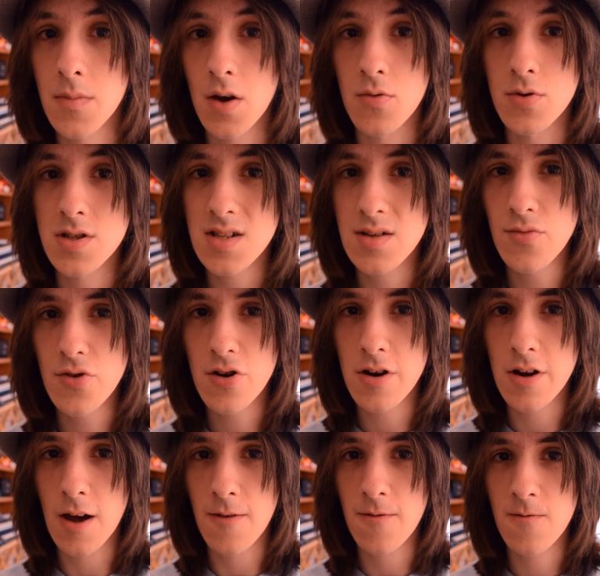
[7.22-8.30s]
were similar
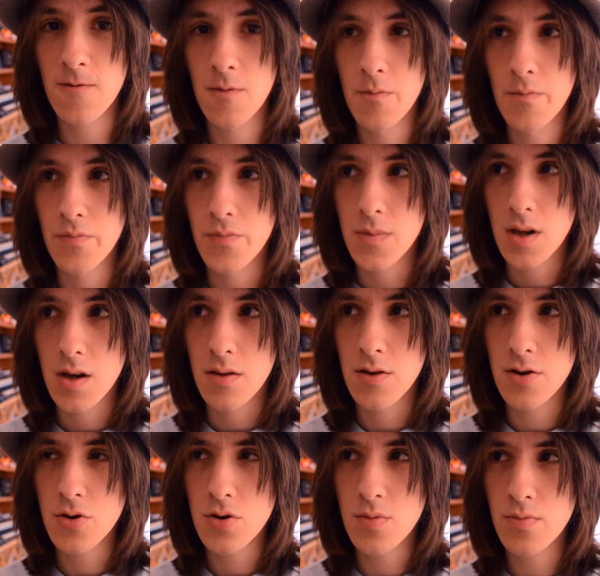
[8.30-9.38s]
enough
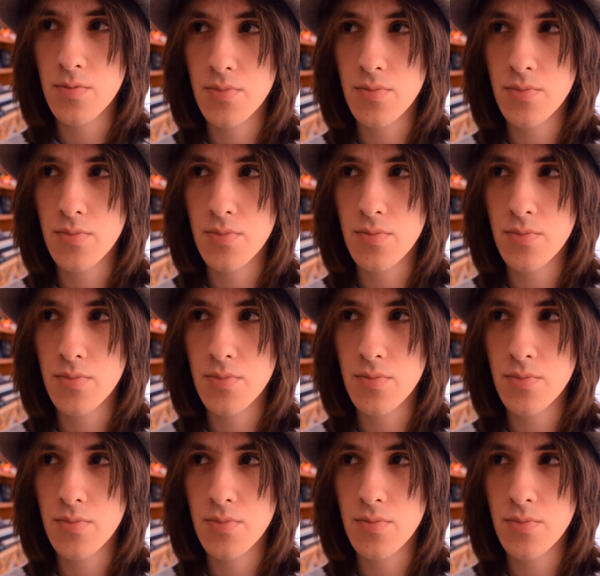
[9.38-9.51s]
that you could